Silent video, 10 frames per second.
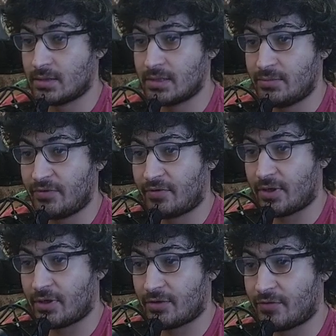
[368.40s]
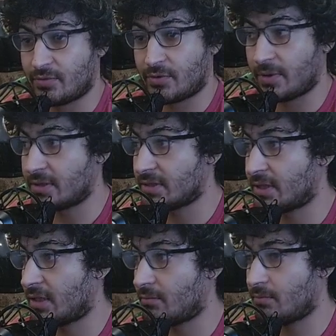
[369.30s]
is going to be very hard for him to play this
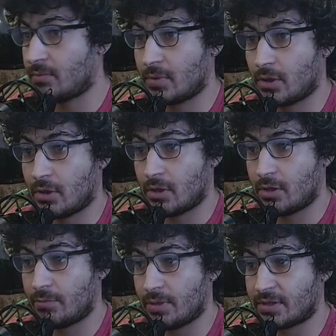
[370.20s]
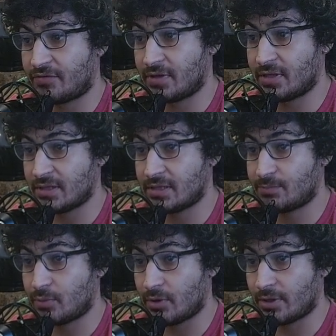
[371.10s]
game. But if he does
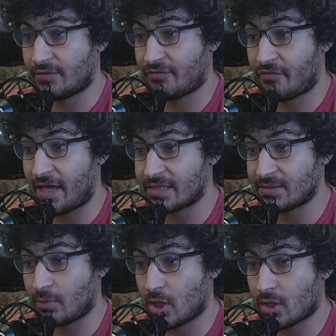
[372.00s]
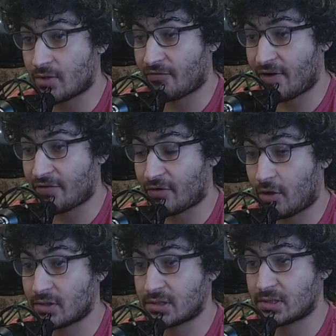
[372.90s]
pull it off, if he has a blocker
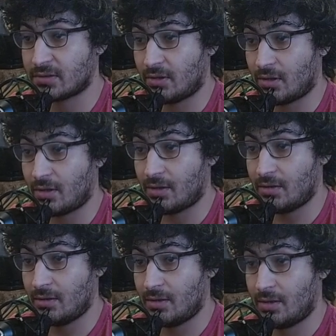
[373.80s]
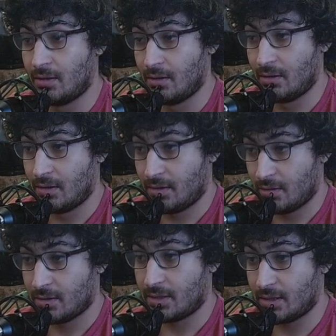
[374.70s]
5-cost Law,
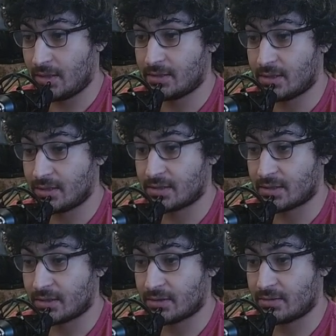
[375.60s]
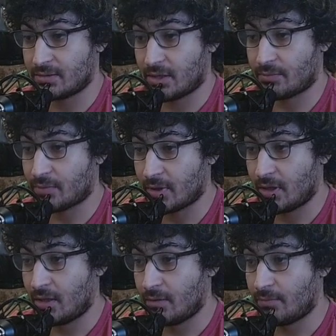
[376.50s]
he's in good shape.
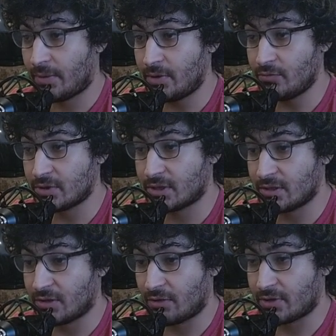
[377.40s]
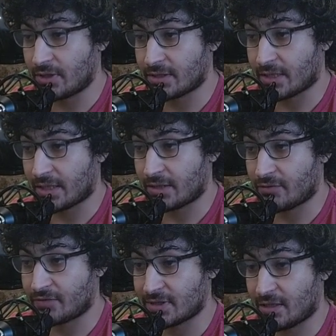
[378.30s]
Maybe he was good that we didn't attack any of
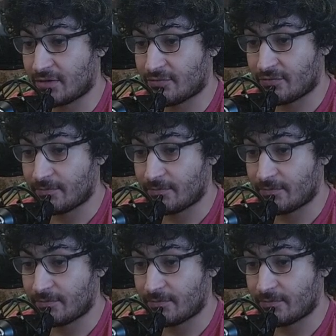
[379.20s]
his life.